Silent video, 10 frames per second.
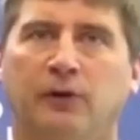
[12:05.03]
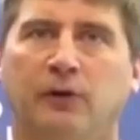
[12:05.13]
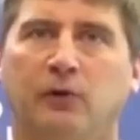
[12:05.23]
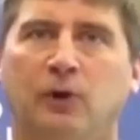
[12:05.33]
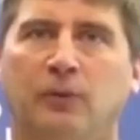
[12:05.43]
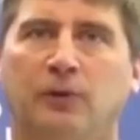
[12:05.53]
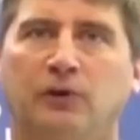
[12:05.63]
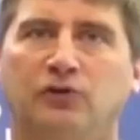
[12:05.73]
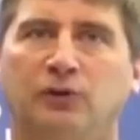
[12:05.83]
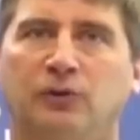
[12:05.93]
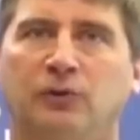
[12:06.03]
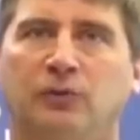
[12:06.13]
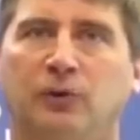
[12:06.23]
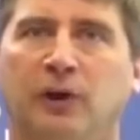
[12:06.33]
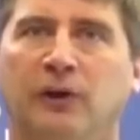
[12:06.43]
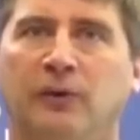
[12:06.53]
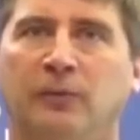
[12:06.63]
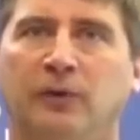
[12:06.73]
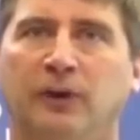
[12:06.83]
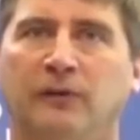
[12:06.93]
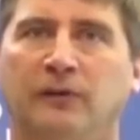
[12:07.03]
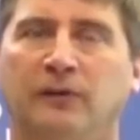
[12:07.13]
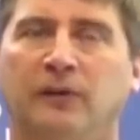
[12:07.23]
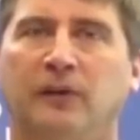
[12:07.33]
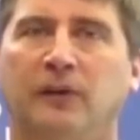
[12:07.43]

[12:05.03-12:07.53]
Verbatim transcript: cooperation were not in place,